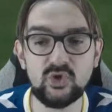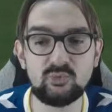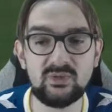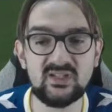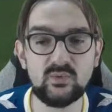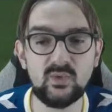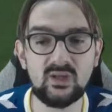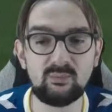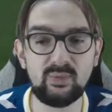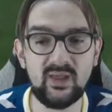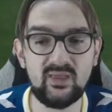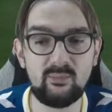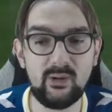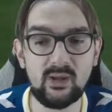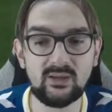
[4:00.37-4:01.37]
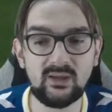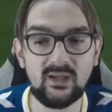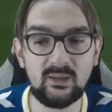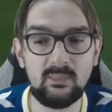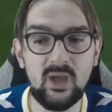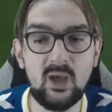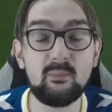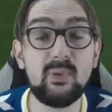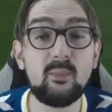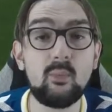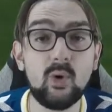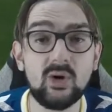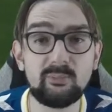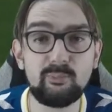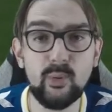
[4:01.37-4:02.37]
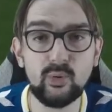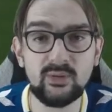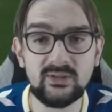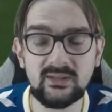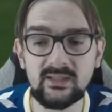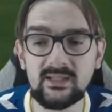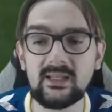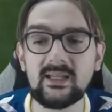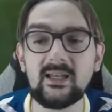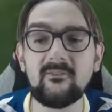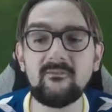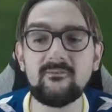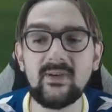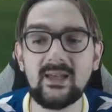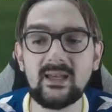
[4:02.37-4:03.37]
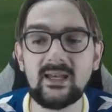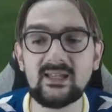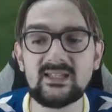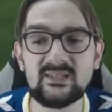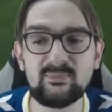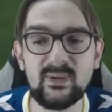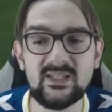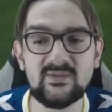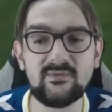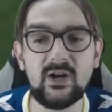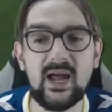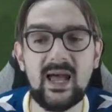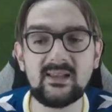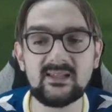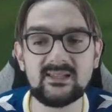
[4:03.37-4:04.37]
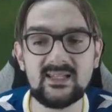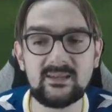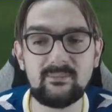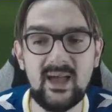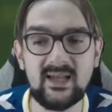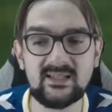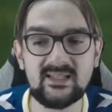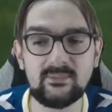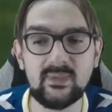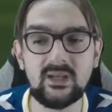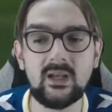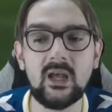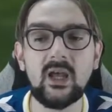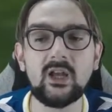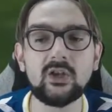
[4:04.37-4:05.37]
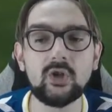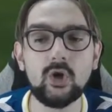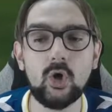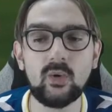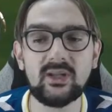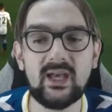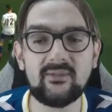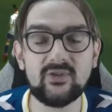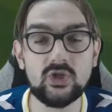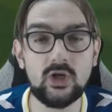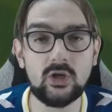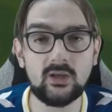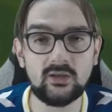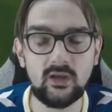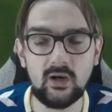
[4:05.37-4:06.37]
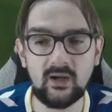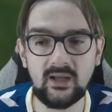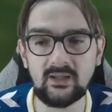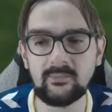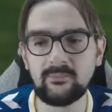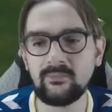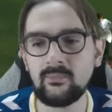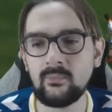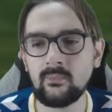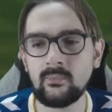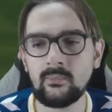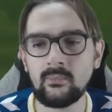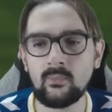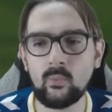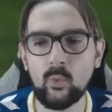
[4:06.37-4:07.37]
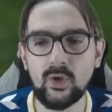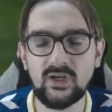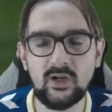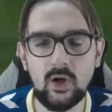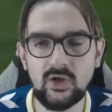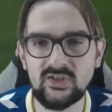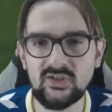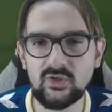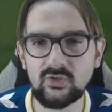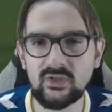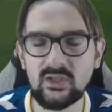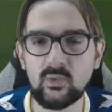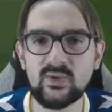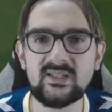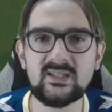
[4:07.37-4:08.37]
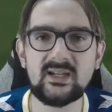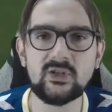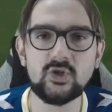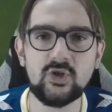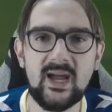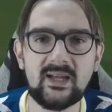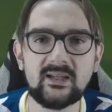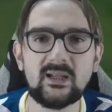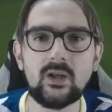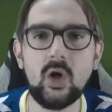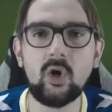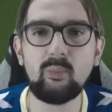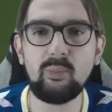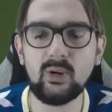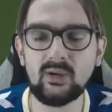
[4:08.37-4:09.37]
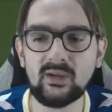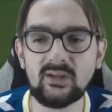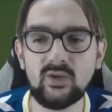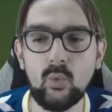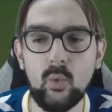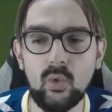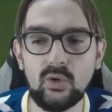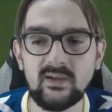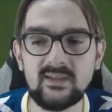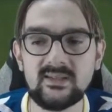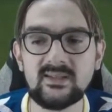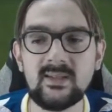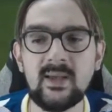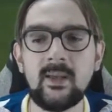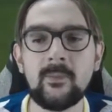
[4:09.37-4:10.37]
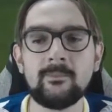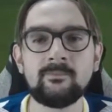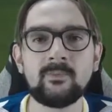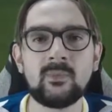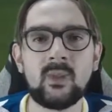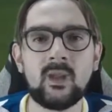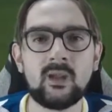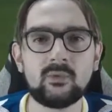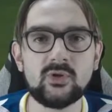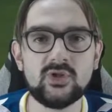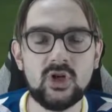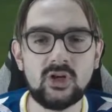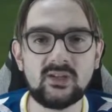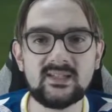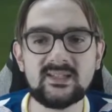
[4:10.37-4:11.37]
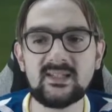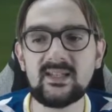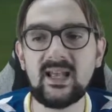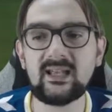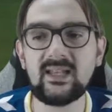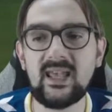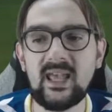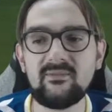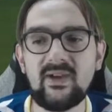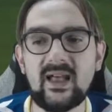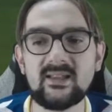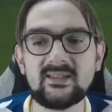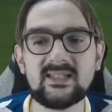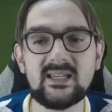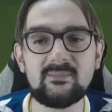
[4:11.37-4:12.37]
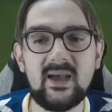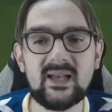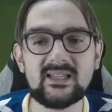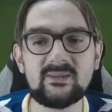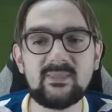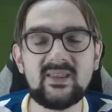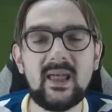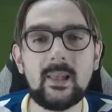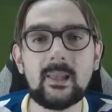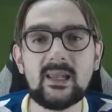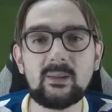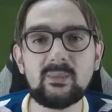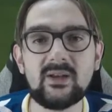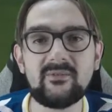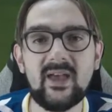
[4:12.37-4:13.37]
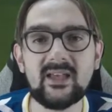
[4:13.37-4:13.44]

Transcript: which means we can play the ball to him, but more importantly, it vacates space for Alan Saint-Maximin to go and have a shot on target. What it also did was it attracted Ogbonna towards Richarlison and gave Alan Saint-Maximin that little bit of